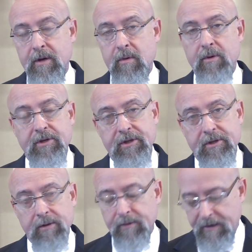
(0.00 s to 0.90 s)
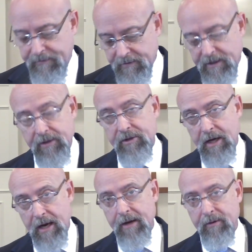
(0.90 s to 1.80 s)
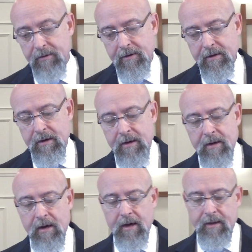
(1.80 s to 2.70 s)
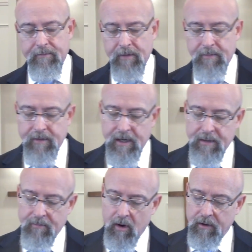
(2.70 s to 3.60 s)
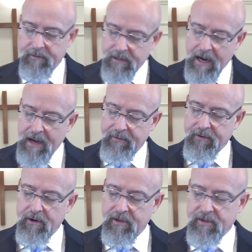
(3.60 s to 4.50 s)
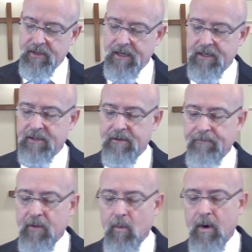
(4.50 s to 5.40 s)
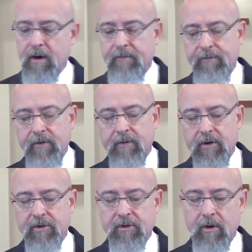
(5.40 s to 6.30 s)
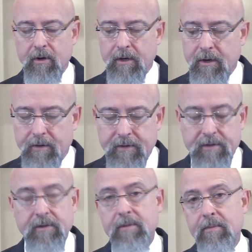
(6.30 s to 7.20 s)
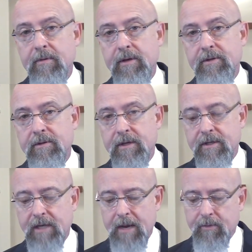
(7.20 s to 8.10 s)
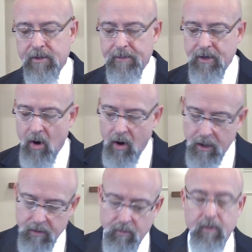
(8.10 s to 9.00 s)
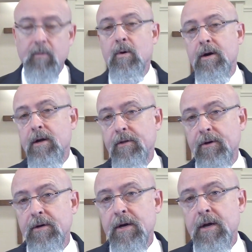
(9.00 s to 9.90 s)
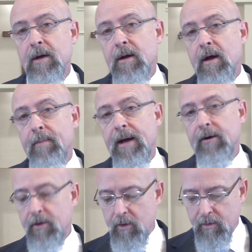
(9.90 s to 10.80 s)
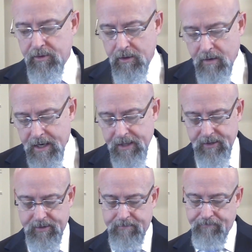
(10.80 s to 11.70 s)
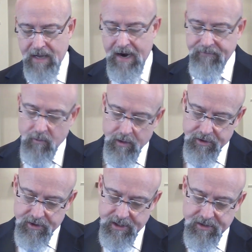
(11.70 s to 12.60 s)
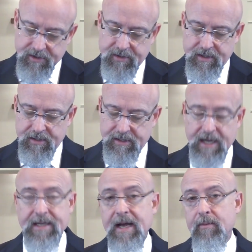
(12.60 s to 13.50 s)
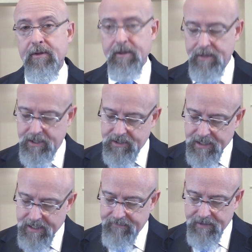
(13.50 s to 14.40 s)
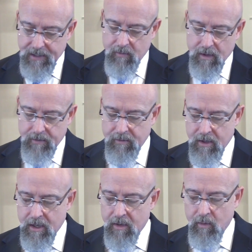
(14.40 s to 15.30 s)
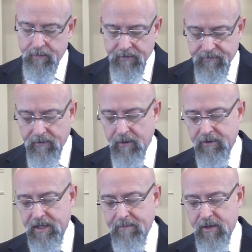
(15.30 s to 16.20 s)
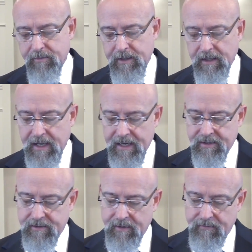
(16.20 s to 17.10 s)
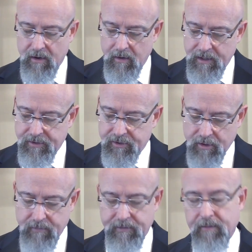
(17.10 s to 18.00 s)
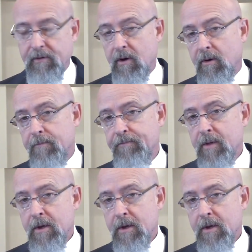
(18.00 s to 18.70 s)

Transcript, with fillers: Well, she's still definitely a child. Uh, and, and, then in Mark 9 36, where a few verses earlier, that you remember the, the disciples had been arguing with one another about who was the greatest. After which Jesus sat down with them and he said, If anyone would be first, he must be last of all and servant of all.